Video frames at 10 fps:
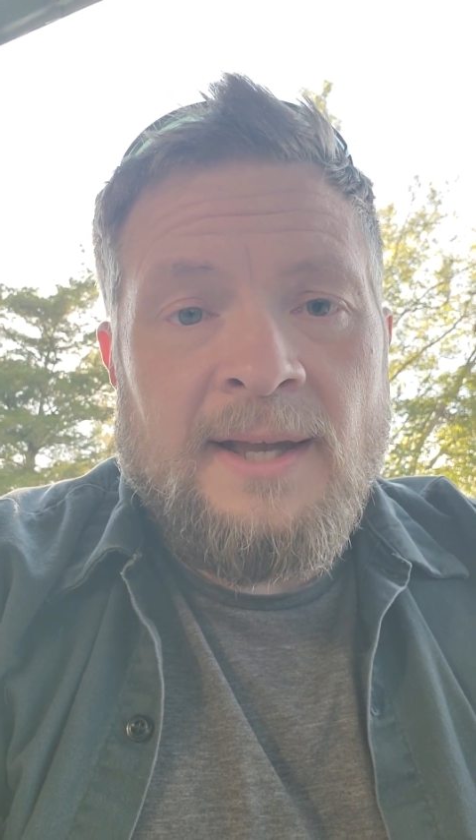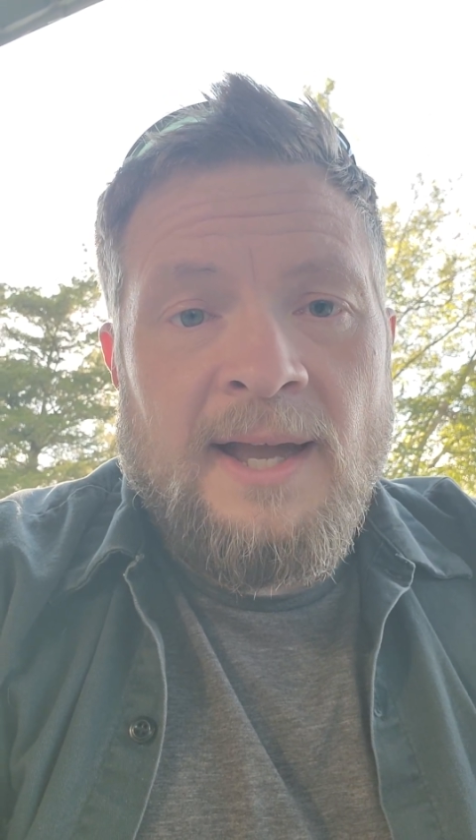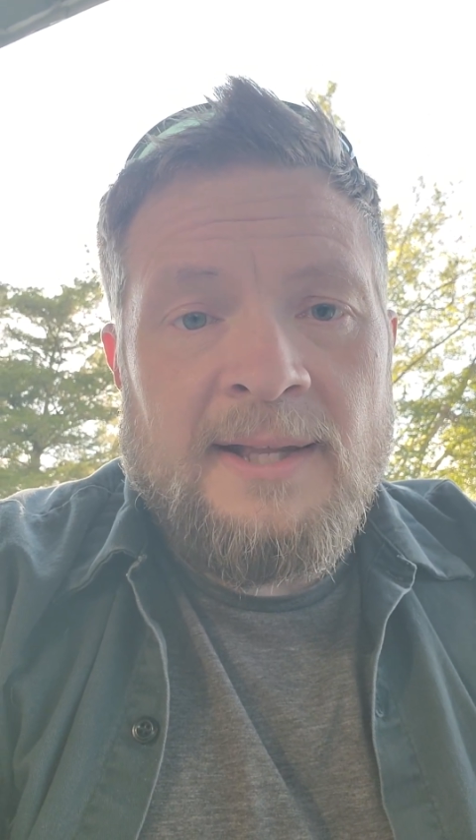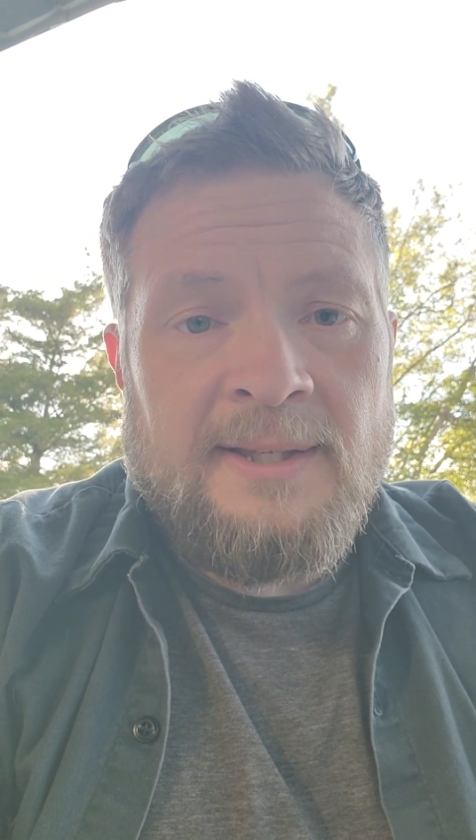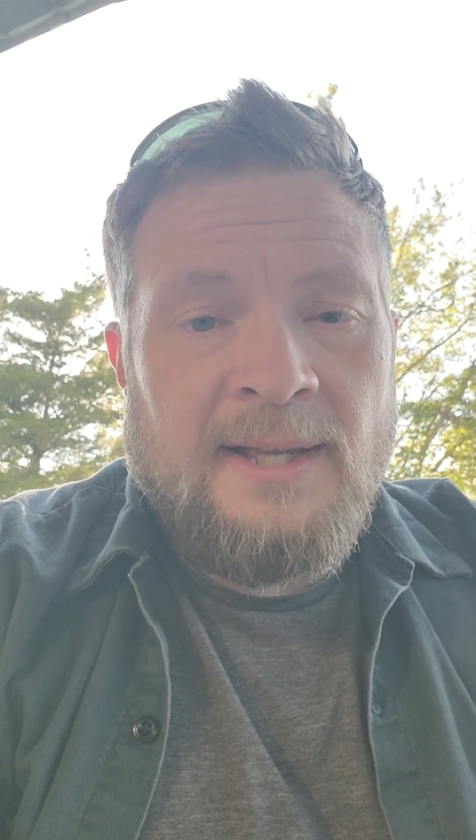
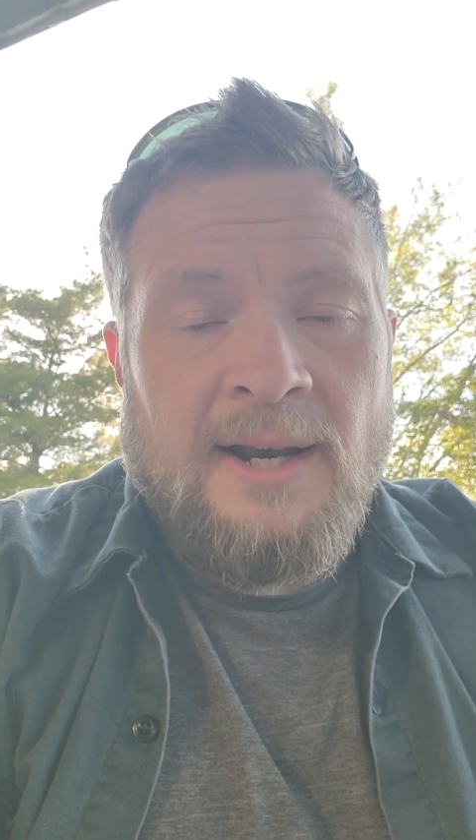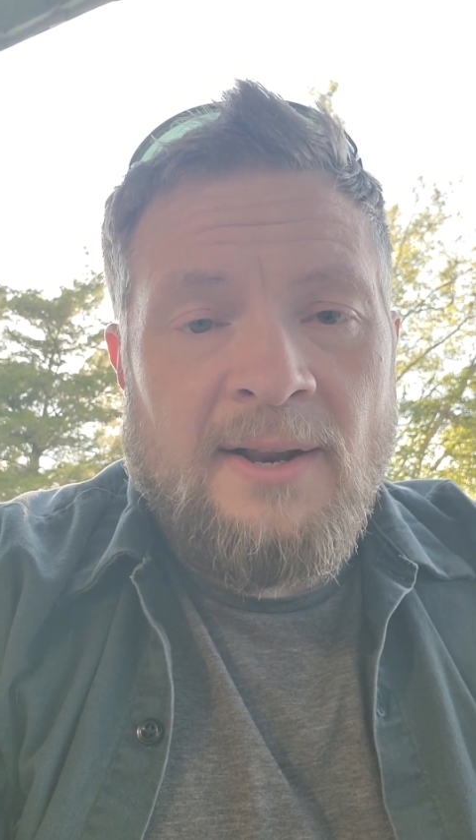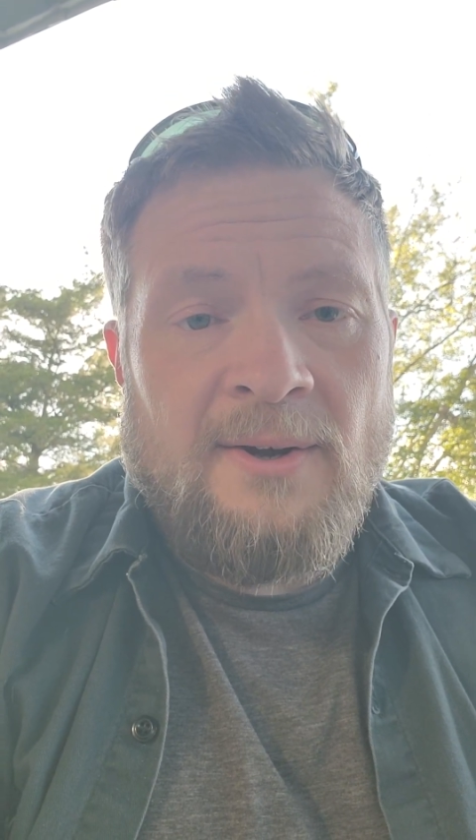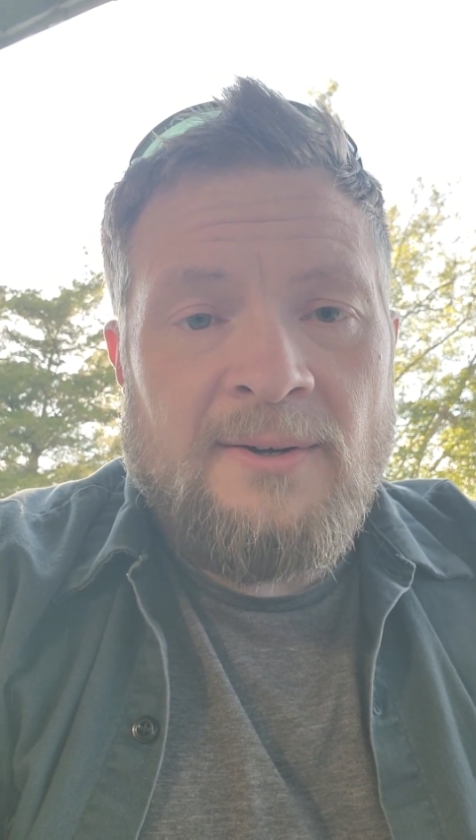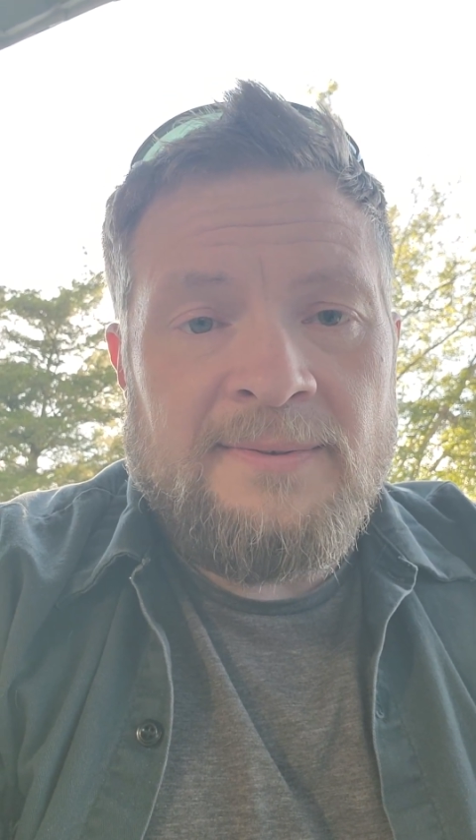and get it
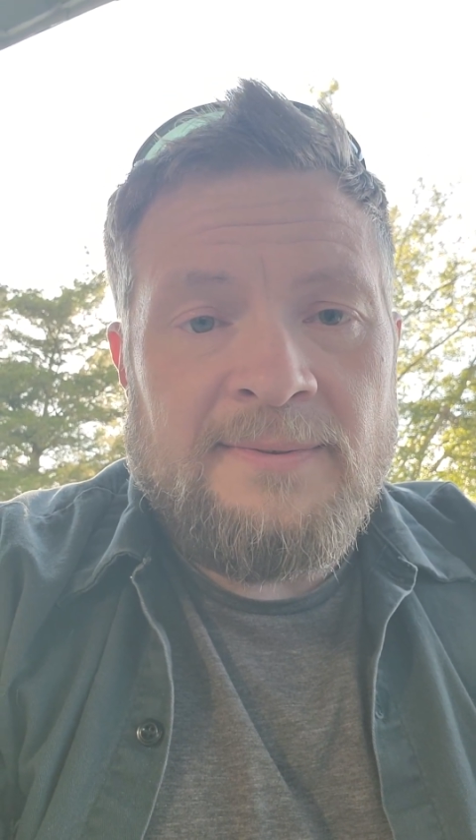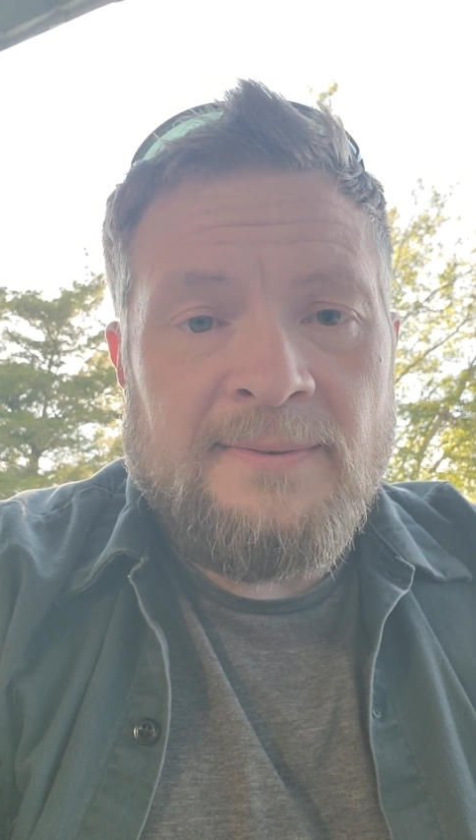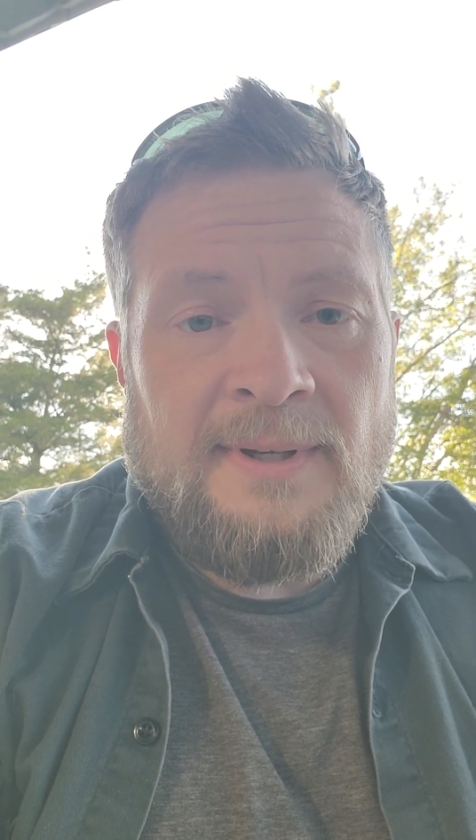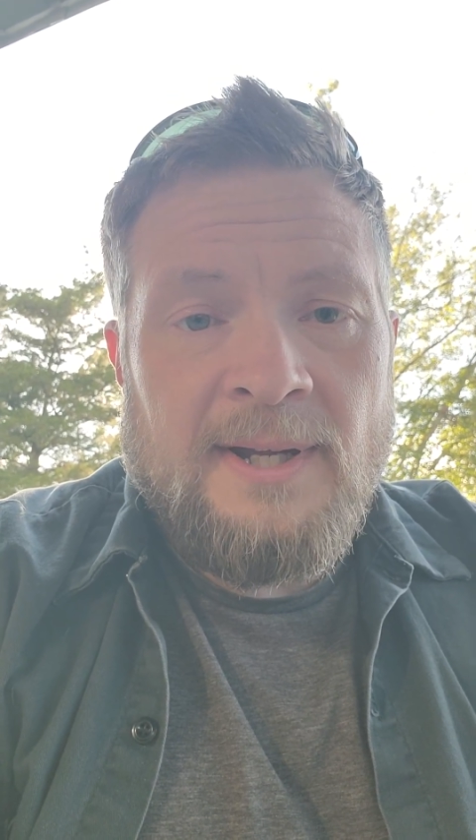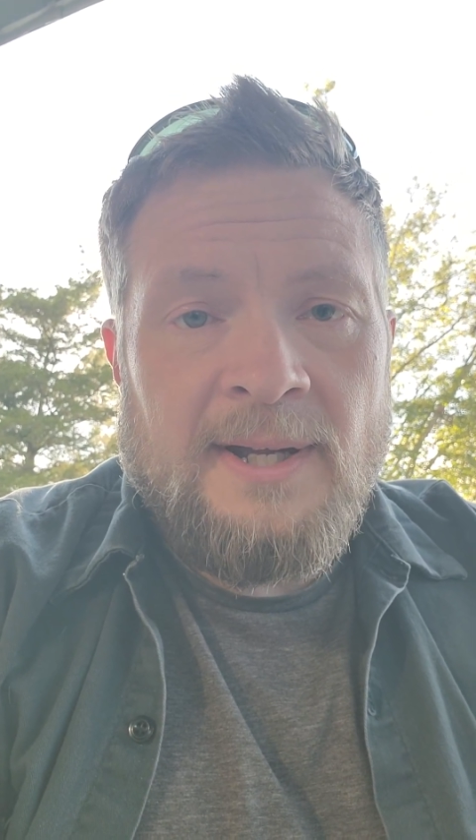off,
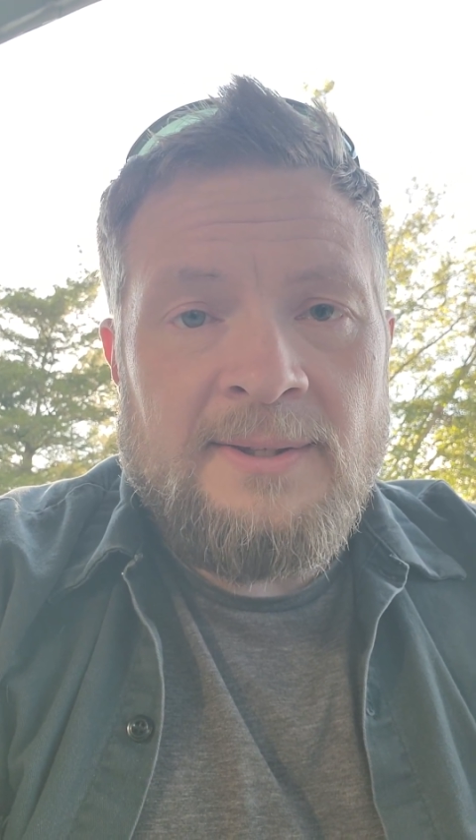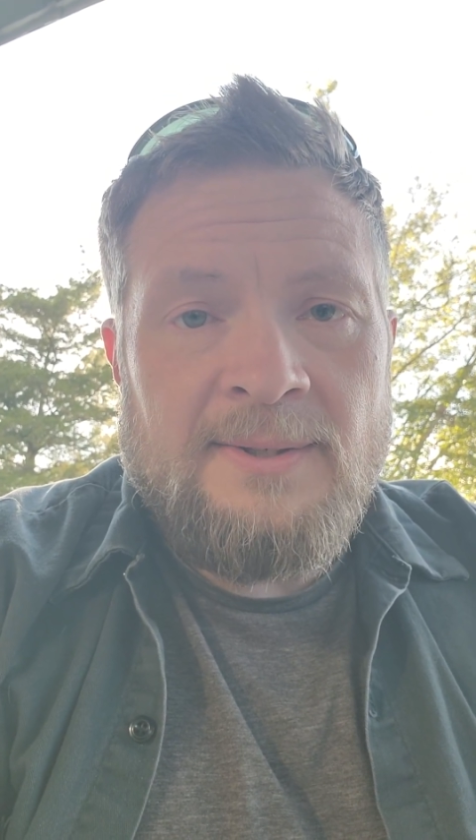and